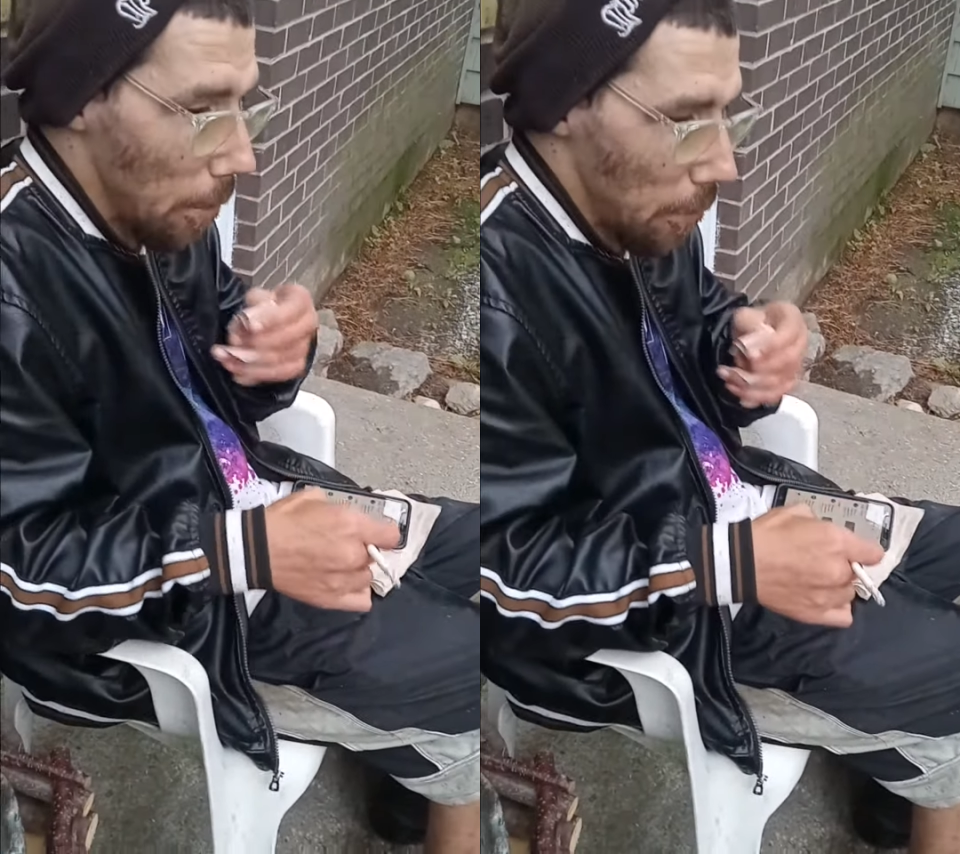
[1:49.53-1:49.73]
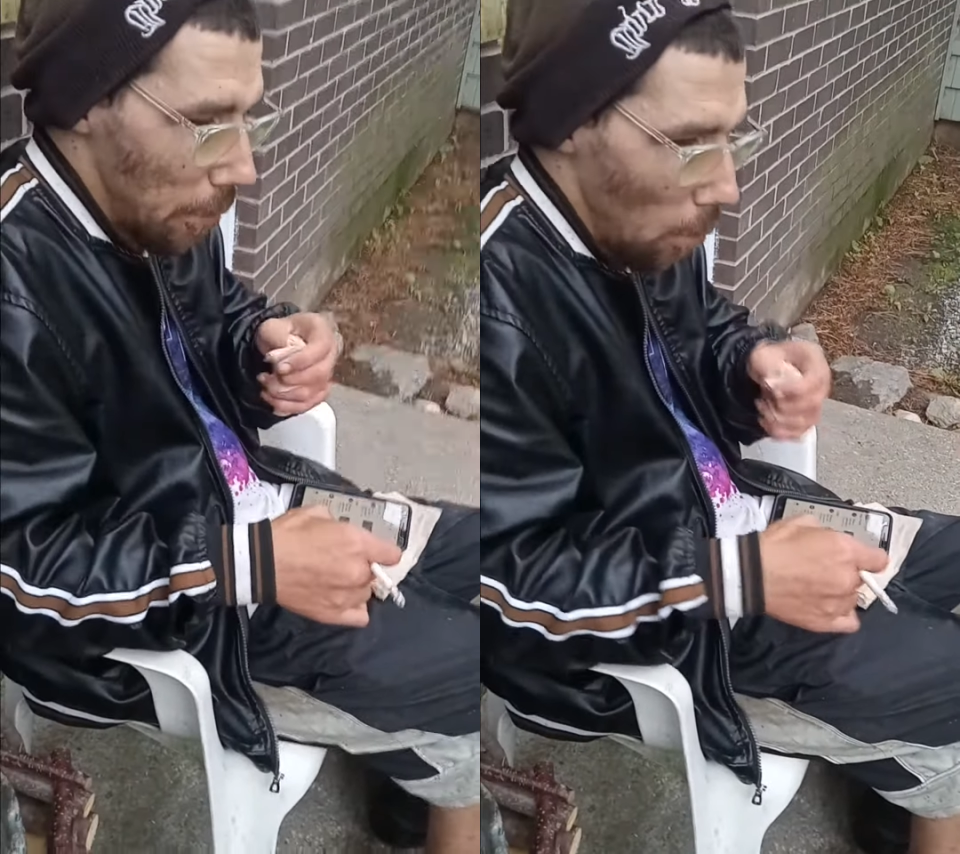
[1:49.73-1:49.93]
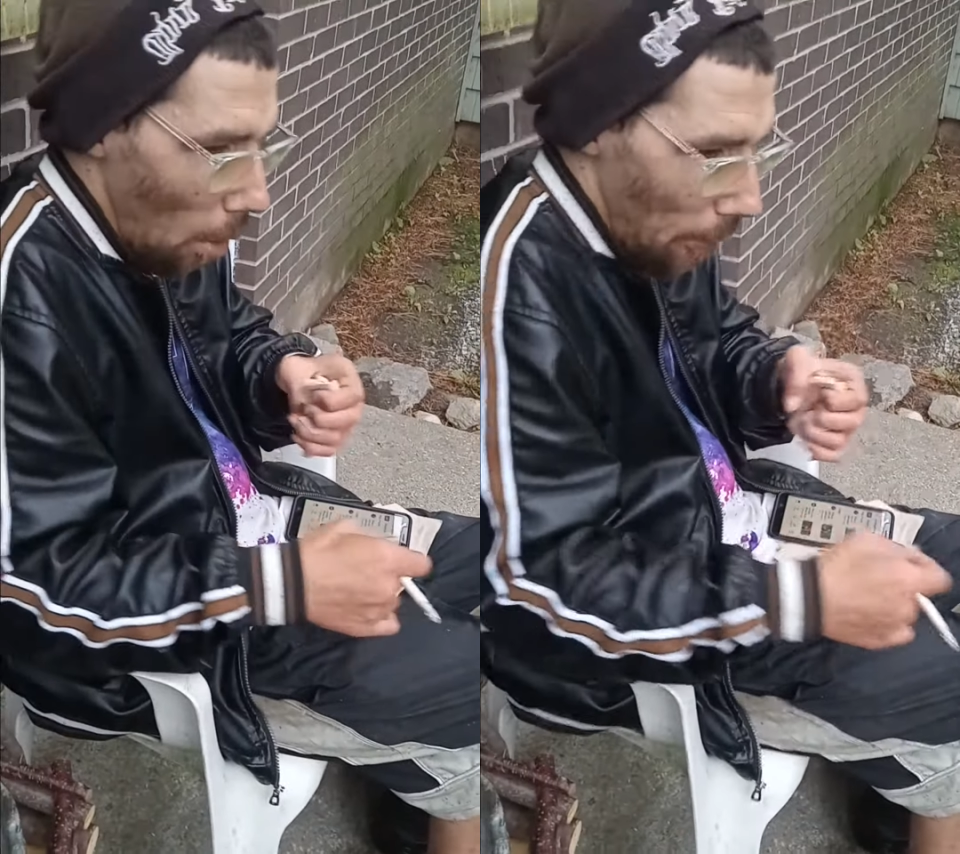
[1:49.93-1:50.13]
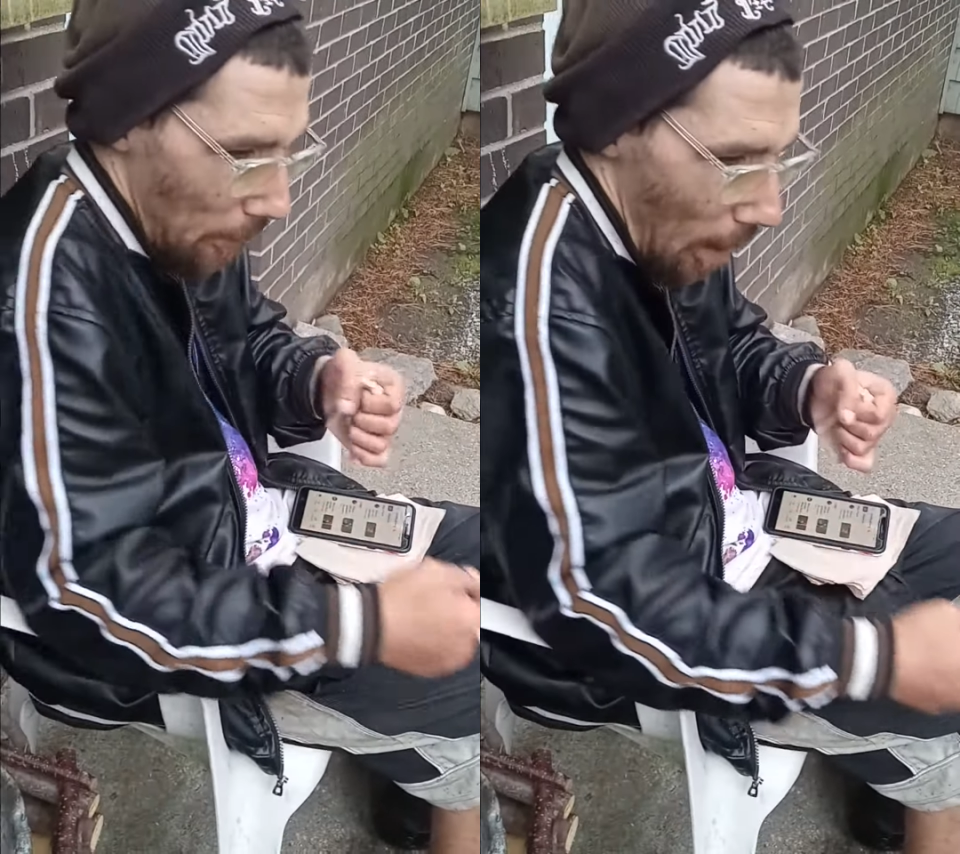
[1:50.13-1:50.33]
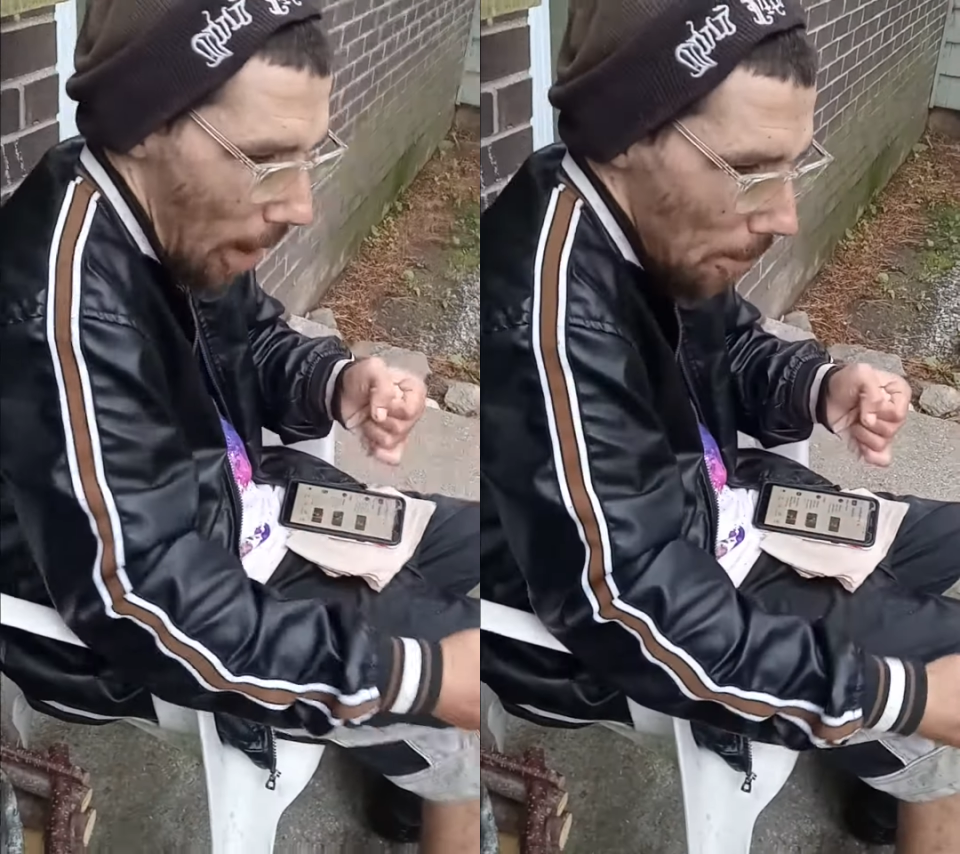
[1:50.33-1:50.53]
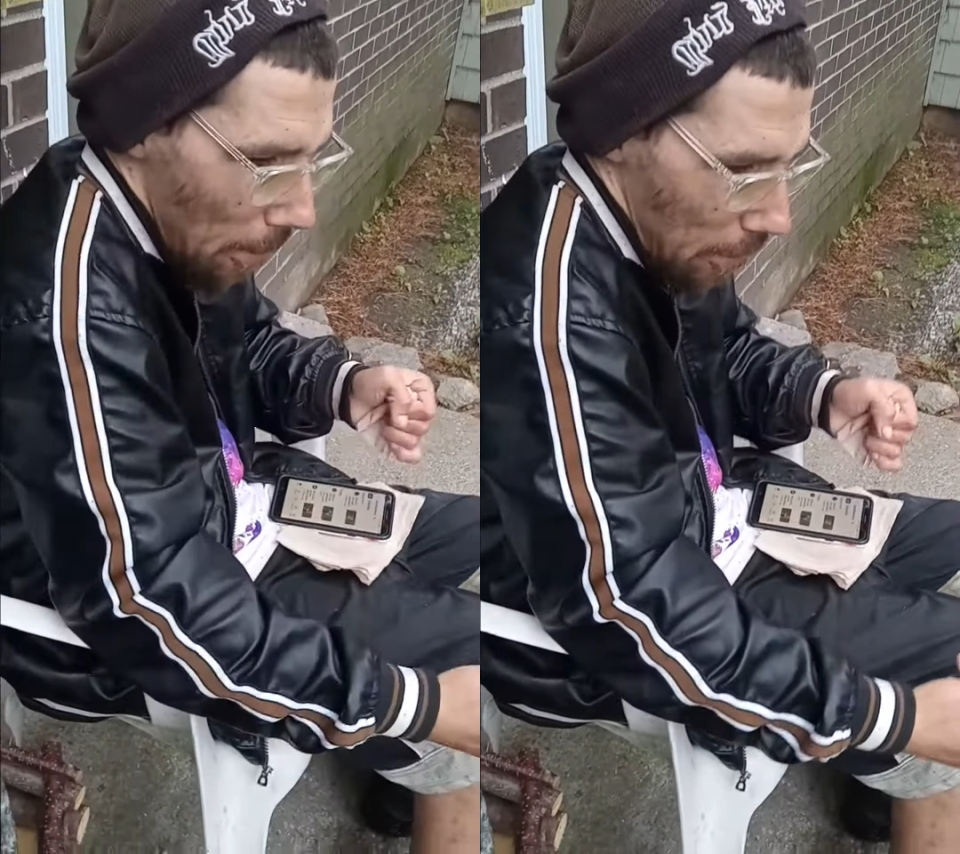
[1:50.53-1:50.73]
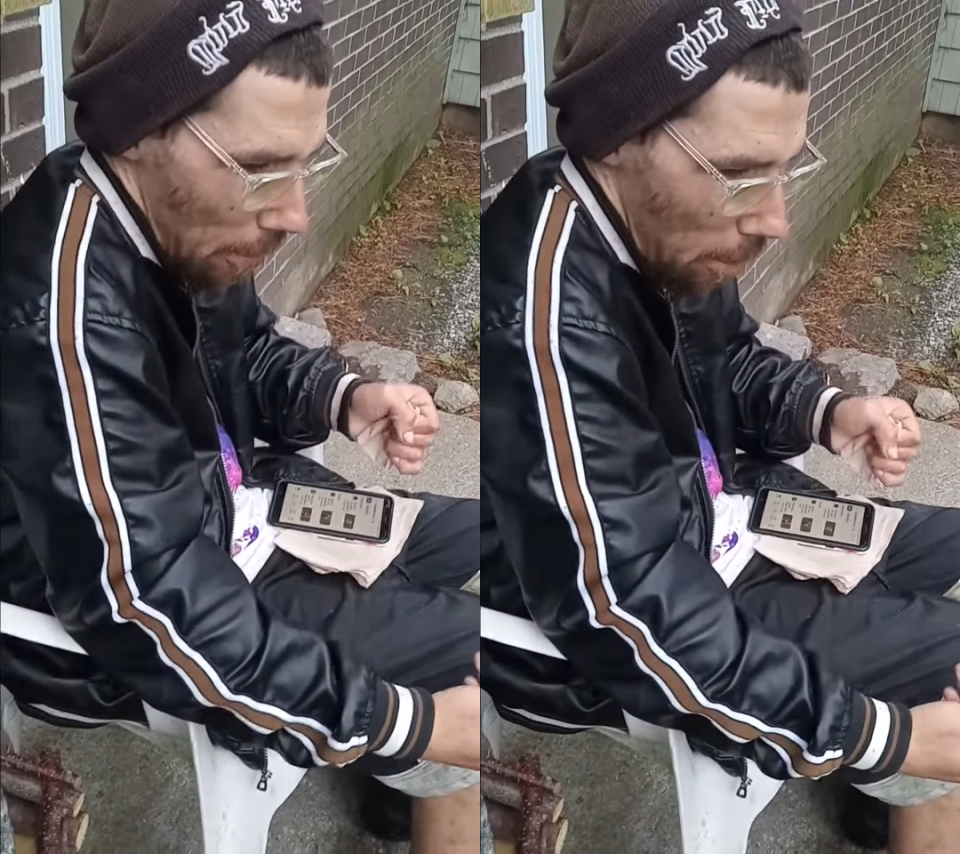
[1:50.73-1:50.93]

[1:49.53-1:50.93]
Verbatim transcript: she do it all the time? I said,